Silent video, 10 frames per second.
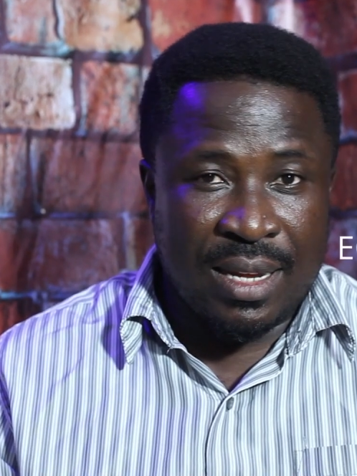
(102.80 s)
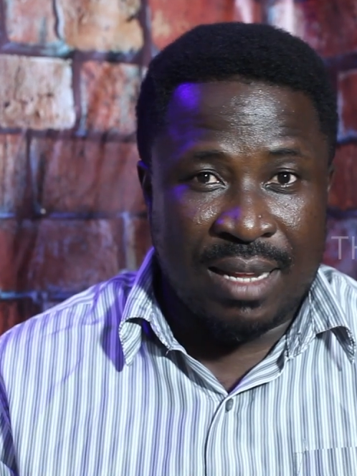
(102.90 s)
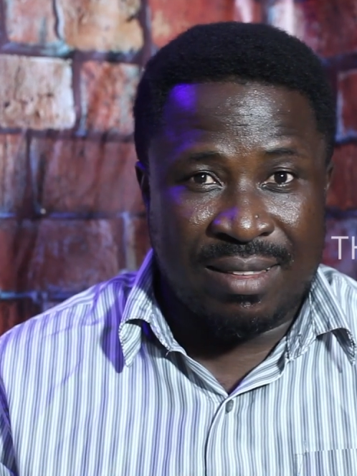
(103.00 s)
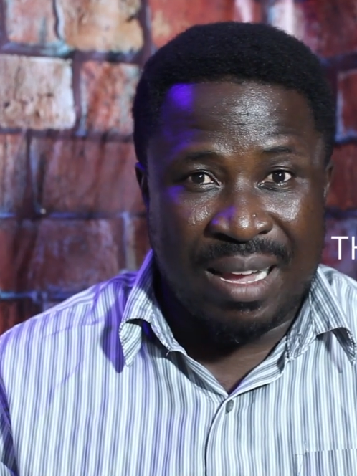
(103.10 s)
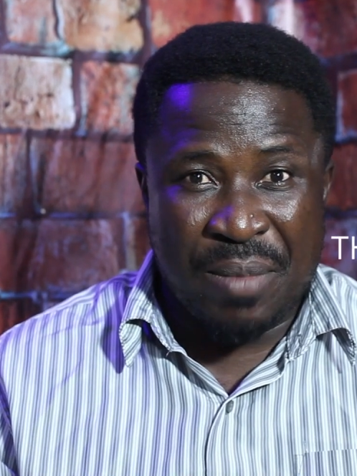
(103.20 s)

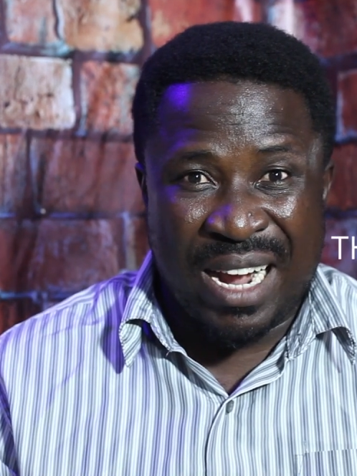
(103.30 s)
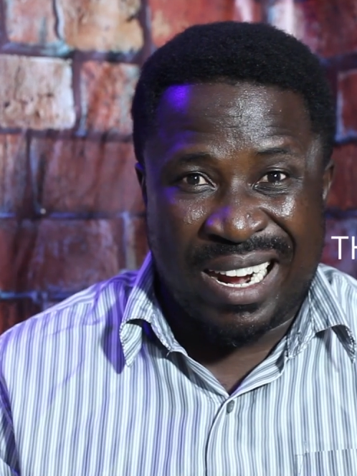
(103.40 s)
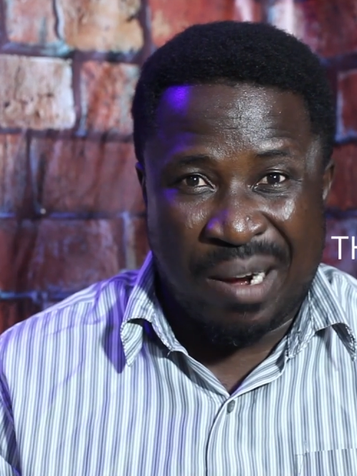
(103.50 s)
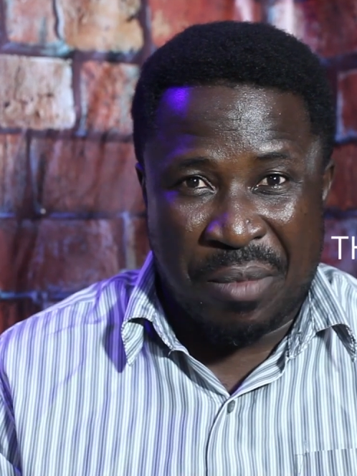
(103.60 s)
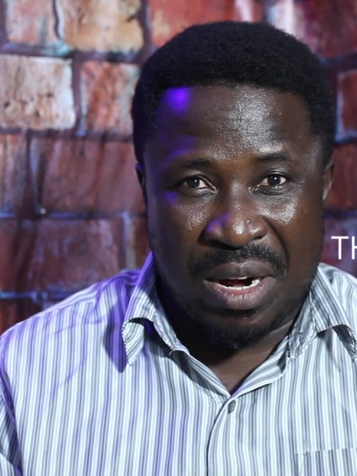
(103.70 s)
and thermal
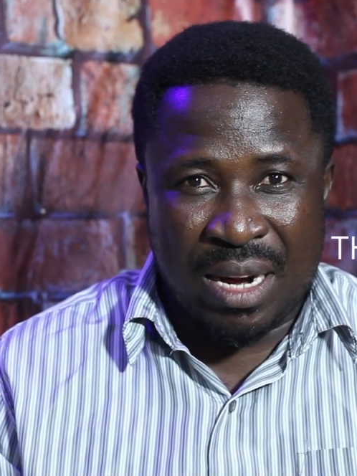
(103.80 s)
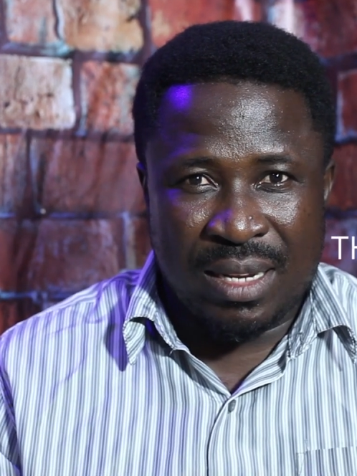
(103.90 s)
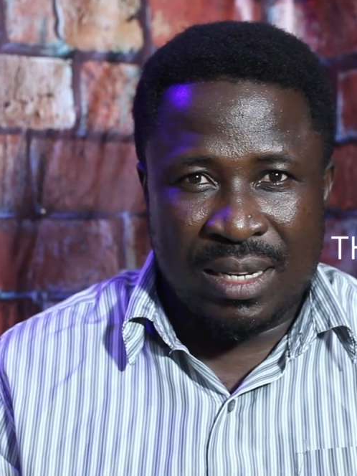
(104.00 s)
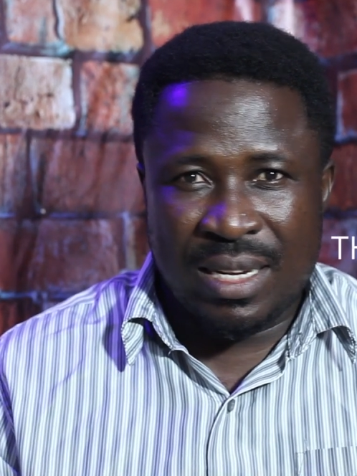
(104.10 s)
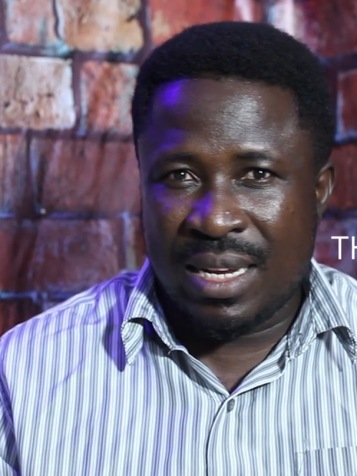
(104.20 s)

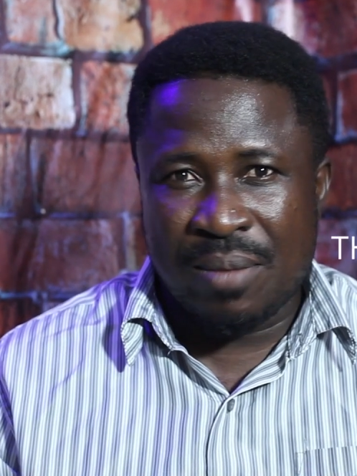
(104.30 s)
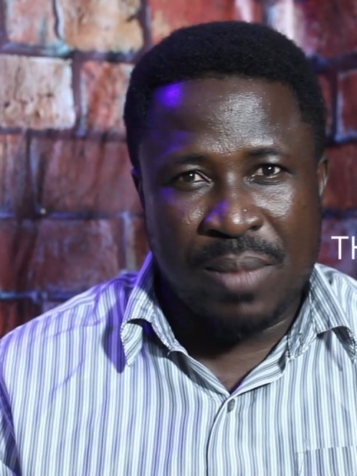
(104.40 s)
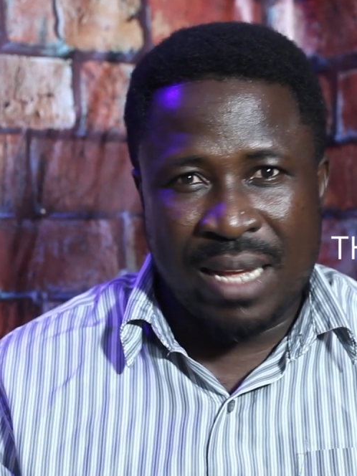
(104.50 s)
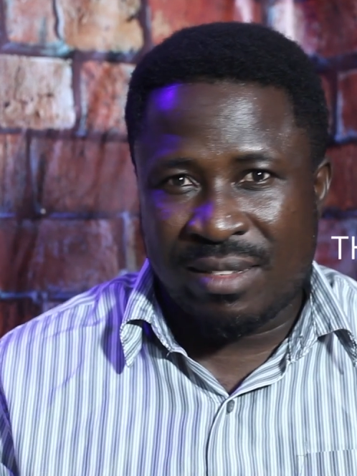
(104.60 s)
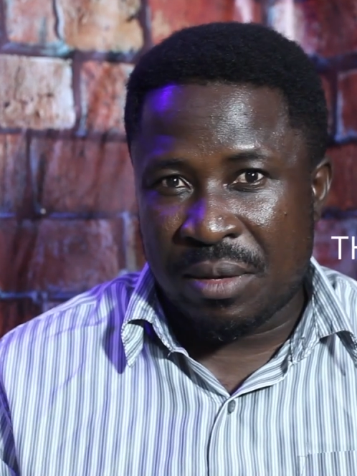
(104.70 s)
camera
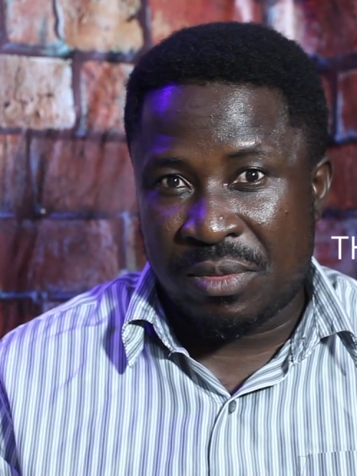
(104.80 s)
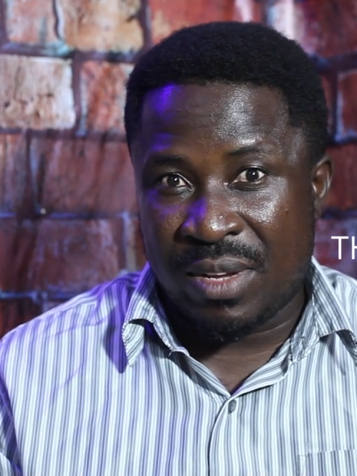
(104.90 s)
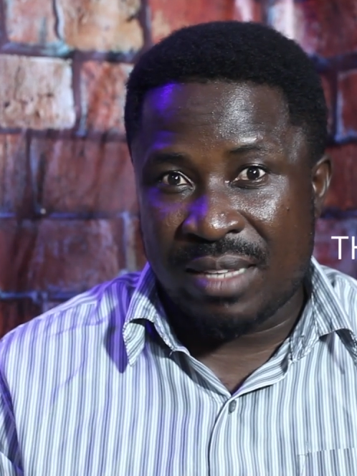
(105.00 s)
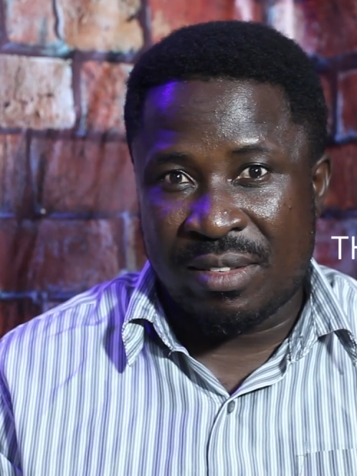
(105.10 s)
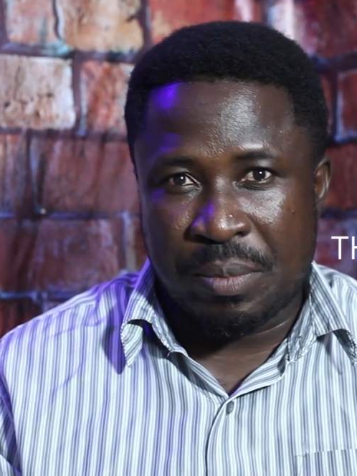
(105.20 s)
in my
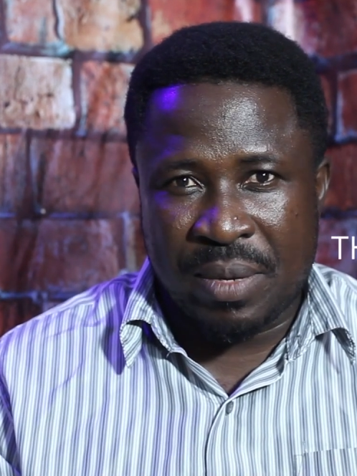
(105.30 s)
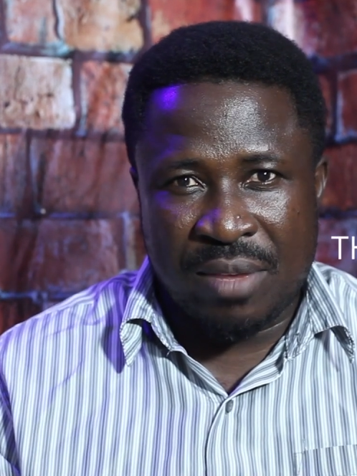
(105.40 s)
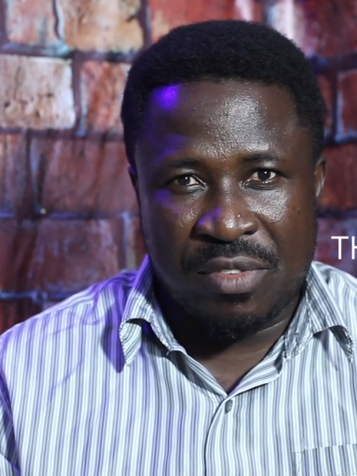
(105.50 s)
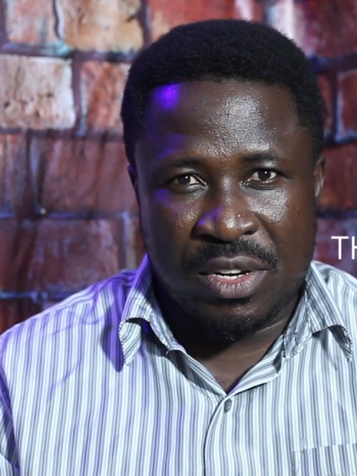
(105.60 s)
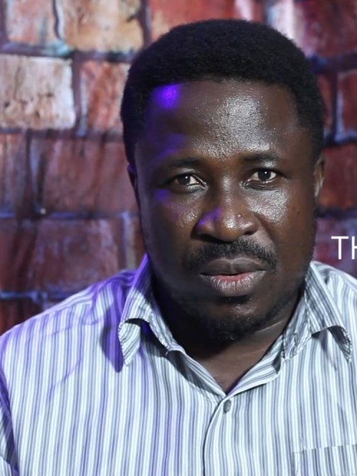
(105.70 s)
subsequent
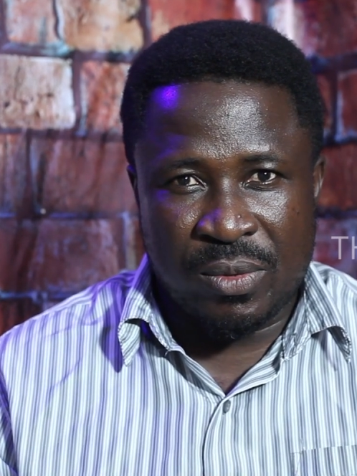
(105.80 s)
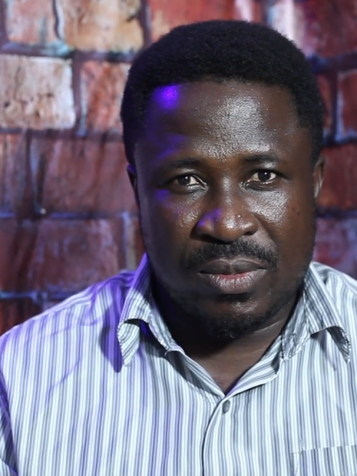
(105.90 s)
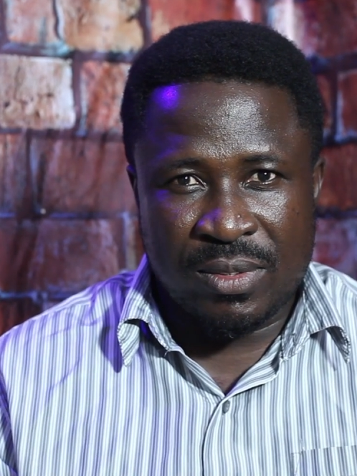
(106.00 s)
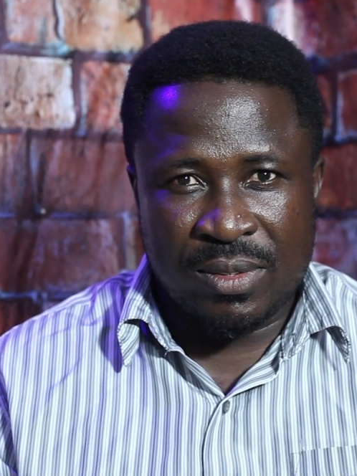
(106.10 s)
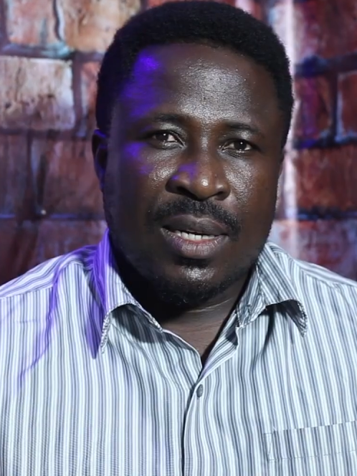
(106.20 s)
repair
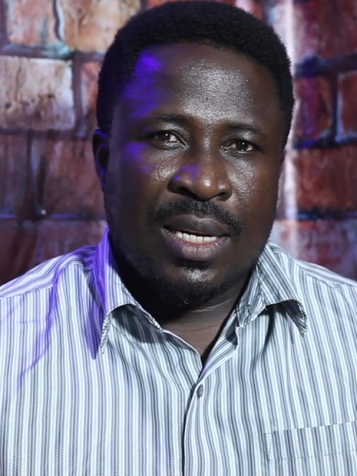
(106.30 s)
videos.